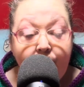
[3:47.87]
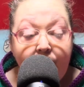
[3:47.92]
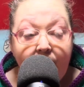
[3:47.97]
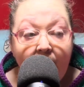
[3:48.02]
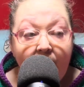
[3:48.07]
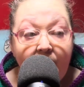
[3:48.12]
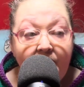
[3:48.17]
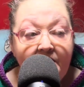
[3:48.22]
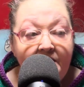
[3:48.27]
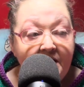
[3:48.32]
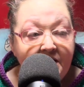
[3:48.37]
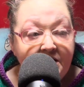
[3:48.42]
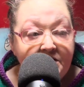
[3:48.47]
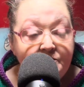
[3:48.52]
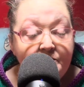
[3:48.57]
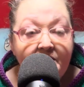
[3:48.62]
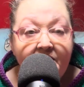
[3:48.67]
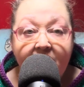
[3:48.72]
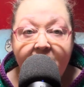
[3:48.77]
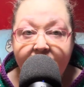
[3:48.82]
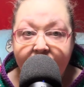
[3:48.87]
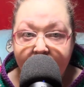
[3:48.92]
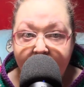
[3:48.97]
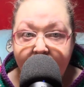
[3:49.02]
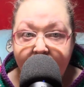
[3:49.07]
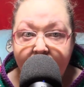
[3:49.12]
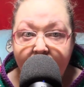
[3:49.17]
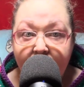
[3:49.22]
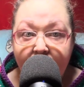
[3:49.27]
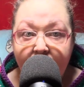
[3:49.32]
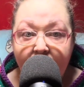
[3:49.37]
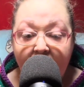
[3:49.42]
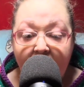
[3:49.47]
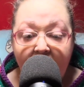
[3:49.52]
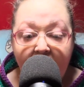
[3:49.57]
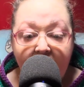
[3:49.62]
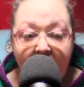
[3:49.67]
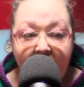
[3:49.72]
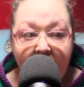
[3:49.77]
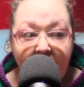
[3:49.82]
the next one is also
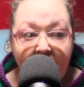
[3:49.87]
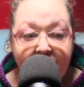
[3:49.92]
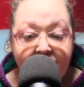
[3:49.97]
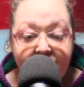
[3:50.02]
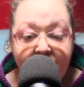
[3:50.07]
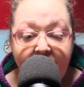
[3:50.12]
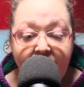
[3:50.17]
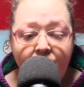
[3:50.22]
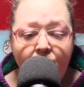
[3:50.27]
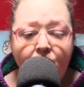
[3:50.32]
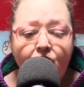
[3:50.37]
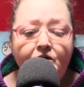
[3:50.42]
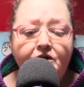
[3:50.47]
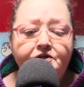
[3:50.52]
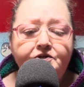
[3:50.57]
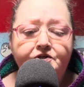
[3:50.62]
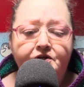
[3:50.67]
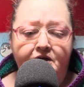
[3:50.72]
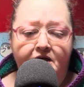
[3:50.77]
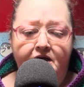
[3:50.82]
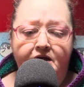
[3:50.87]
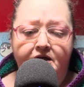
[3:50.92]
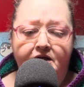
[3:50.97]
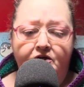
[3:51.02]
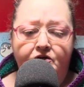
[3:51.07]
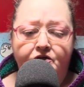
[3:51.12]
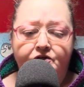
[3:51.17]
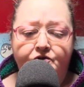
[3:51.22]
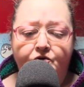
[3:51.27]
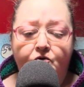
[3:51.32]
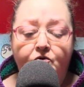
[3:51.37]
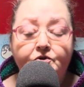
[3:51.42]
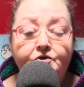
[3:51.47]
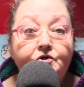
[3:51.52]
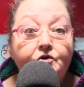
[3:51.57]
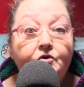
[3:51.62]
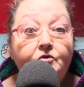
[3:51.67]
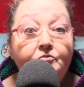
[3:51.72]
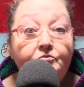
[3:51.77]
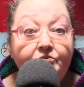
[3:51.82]
a Stephen West, and it is
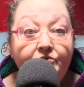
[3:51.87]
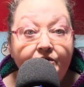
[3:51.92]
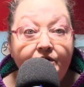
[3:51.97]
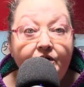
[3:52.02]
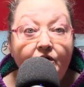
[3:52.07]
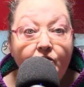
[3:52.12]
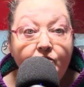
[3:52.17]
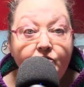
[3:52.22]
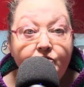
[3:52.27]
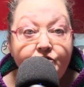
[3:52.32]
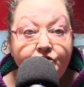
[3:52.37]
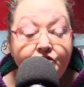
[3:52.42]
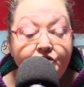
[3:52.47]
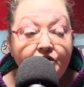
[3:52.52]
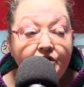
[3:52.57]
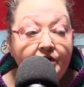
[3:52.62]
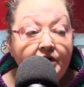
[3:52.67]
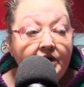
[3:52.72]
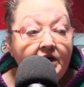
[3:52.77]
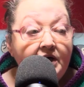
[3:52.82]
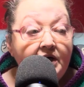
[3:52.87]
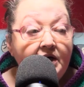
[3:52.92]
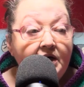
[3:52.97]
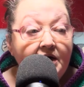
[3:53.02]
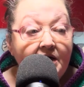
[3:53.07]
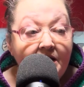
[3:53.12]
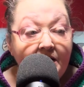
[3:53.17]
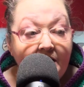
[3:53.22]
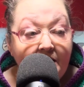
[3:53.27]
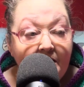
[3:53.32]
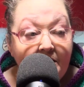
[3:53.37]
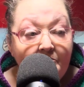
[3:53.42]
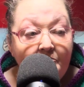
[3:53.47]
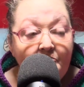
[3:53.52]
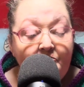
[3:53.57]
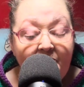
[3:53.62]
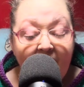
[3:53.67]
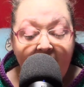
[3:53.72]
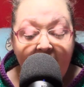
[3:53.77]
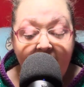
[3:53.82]
also brioche,
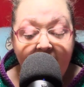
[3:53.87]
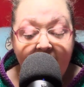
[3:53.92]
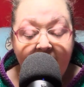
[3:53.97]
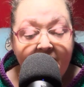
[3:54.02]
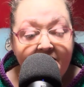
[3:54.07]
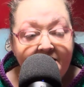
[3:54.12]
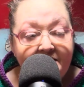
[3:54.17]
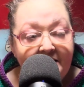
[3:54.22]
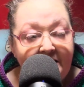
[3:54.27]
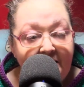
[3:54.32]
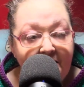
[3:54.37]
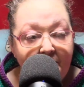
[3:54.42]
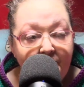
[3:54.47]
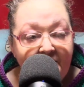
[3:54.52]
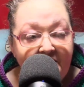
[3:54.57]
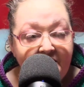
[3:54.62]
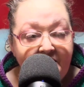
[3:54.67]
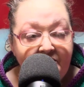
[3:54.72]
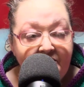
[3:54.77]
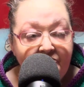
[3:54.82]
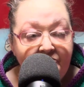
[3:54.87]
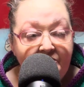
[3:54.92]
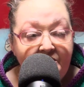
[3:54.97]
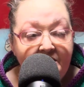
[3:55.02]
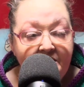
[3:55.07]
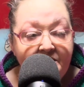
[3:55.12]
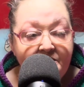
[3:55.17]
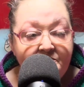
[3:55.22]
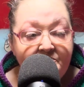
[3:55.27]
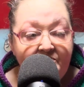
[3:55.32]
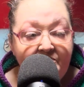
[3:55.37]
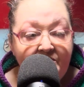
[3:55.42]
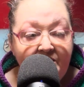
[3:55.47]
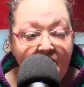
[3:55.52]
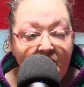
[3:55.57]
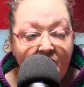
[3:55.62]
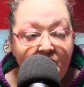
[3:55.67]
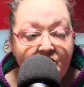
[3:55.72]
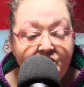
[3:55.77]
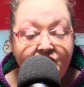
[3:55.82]
but it's a little bit different. It's
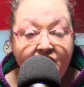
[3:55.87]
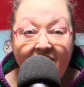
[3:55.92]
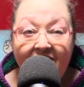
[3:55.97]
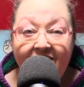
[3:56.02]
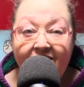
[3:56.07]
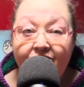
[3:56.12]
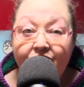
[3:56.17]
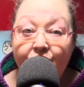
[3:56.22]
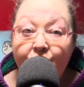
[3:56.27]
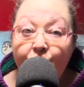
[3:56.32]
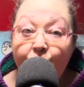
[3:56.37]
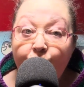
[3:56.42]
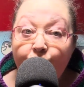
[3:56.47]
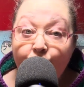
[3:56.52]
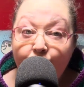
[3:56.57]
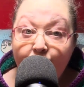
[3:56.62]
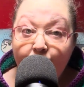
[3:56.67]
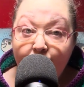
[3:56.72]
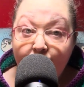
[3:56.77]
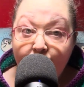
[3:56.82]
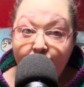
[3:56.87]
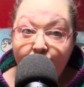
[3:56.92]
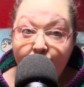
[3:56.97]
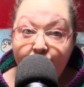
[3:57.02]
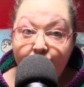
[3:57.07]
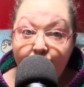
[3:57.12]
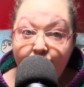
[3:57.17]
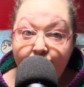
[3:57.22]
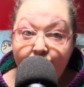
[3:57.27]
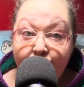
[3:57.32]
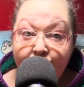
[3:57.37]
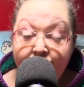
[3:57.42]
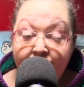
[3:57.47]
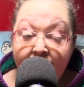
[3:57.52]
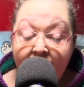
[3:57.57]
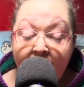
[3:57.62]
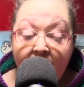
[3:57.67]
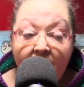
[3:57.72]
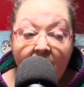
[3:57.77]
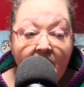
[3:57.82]
brioche and normal.
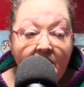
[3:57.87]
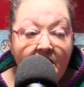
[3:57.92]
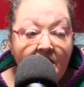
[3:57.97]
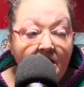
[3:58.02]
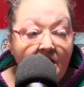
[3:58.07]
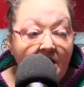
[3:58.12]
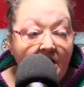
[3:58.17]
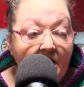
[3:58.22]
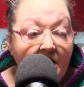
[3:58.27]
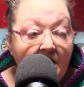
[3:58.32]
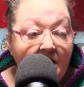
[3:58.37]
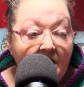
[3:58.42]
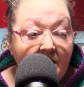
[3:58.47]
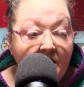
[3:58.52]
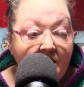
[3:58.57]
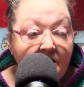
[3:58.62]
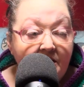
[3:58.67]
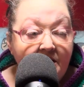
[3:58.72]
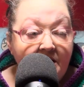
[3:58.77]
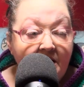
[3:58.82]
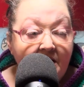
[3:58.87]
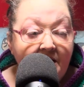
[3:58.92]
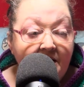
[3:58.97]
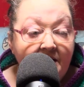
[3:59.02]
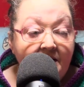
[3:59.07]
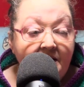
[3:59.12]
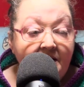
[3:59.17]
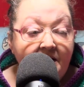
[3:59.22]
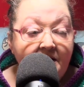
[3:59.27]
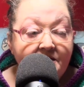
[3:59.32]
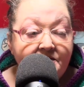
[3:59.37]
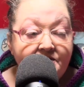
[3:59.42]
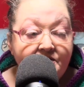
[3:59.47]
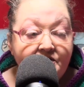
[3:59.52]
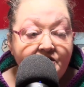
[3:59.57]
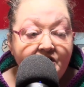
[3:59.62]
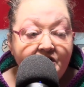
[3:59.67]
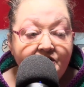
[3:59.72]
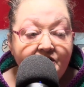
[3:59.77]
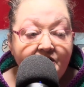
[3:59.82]
Now, he is
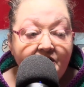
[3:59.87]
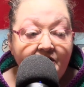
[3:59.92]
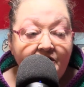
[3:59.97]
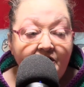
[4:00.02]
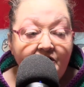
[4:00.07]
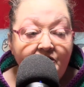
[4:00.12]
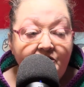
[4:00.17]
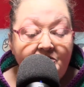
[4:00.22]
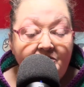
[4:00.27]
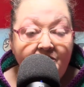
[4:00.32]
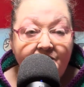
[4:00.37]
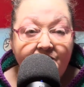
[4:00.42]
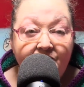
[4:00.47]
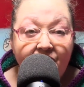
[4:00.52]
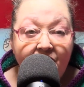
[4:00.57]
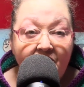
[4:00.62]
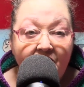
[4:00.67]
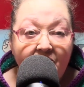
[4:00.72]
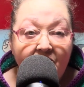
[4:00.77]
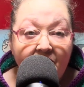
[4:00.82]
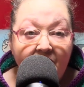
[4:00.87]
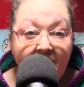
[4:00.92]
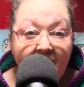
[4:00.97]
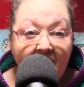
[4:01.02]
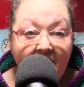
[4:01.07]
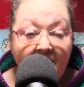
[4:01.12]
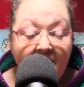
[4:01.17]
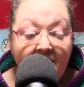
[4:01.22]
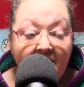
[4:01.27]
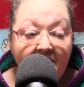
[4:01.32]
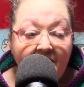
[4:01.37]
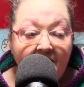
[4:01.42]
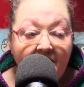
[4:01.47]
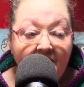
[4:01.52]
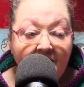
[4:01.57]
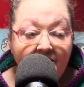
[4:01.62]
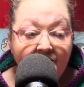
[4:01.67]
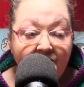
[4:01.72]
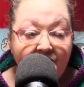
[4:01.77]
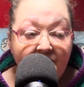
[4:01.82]
suggesting that you use fingering yarn
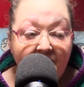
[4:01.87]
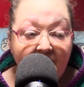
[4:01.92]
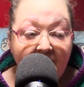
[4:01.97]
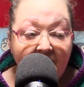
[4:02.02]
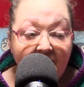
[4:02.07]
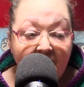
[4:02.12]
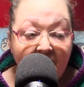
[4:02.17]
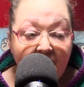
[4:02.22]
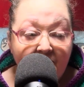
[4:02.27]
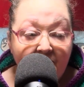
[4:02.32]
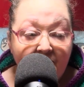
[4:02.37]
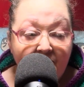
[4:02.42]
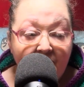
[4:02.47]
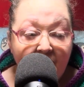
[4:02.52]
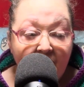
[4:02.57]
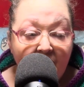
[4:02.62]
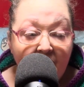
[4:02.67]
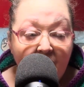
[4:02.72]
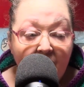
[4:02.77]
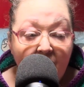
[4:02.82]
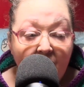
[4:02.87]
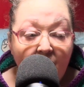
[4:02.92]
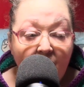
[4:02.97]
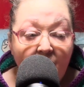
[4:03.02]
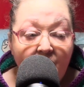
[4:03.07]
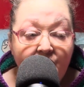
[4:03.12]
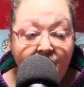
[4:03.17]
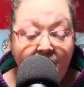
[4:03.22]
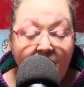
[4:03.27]
held together, which he